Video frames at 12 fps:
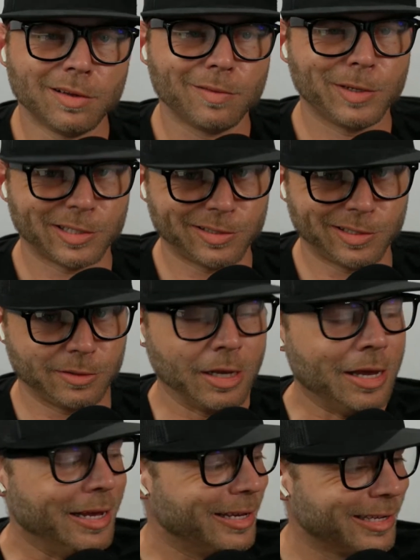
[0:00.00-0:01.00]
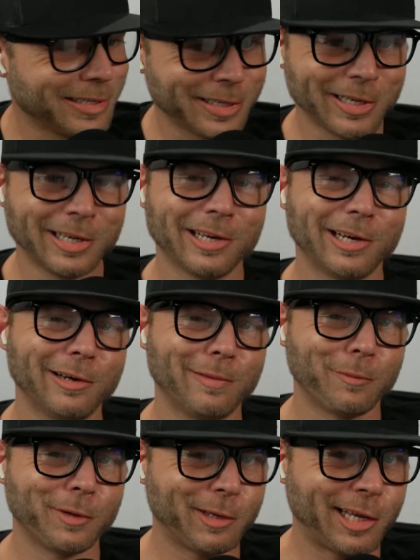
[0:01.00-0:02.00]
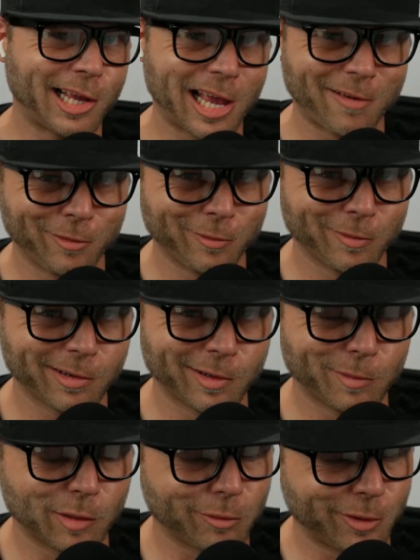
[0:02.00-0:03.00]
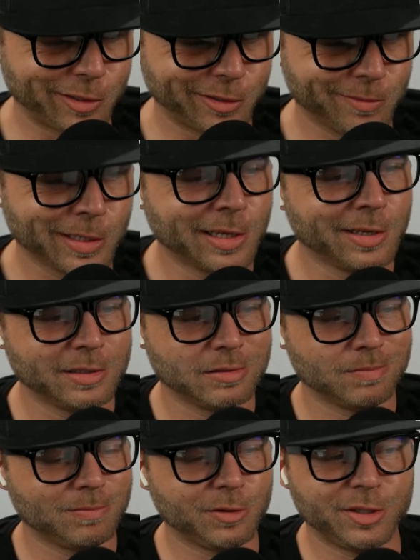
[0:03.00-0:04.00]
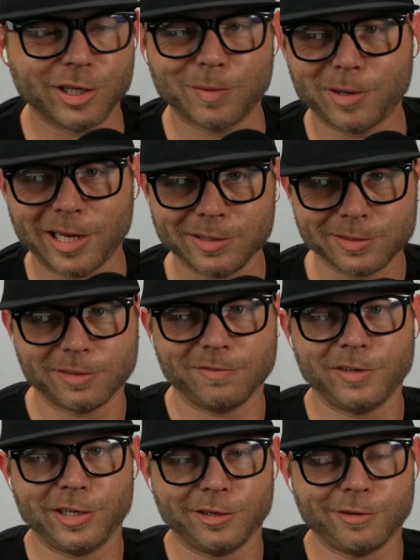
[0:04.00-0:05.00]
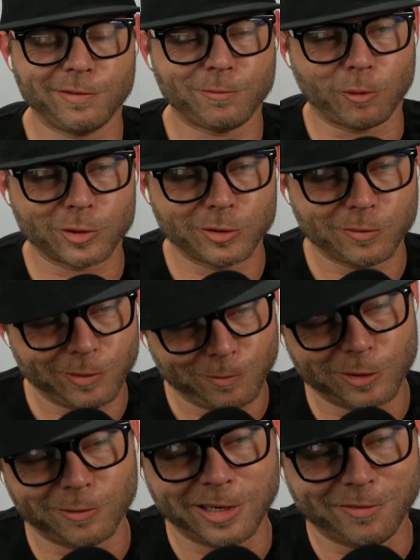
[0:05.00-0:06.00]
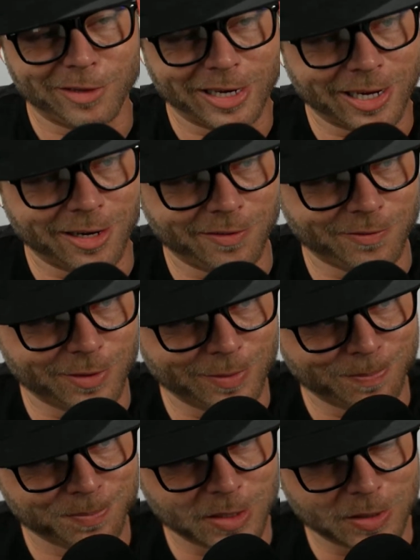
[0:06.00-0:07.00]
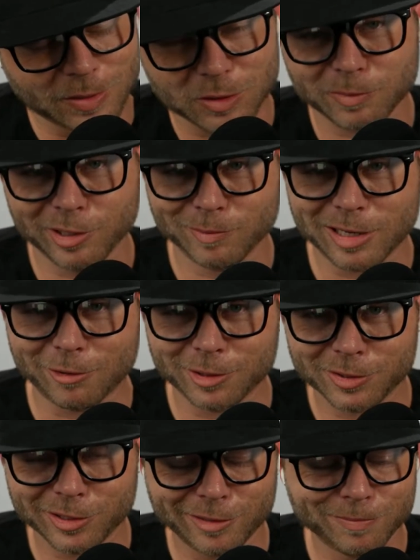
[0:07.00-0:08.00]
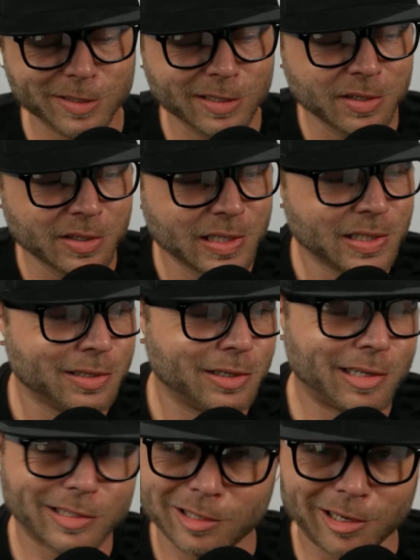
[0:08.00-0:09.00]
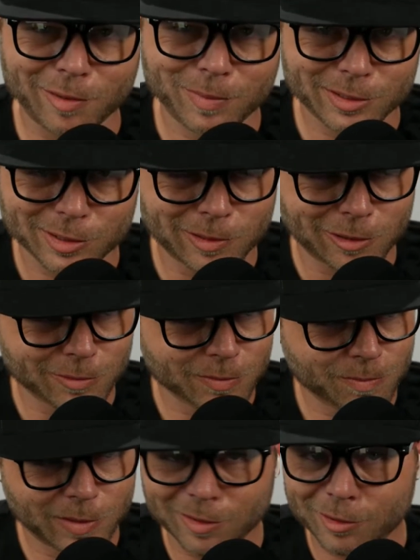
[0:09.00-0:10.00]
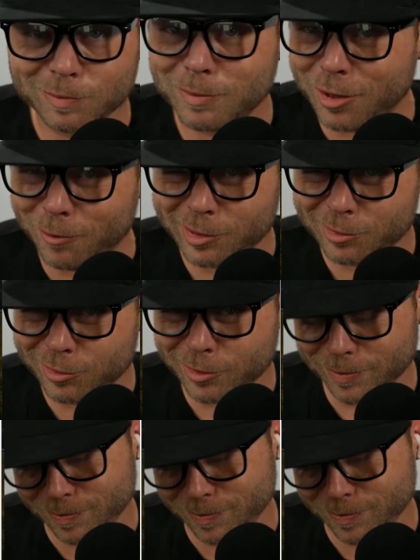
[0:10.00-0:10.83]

because it is. We can't have you uploading gigabytes of video, unfortunately. We don't have that kind of spending power just yet. And it's not our business model, and there's better ways to do it.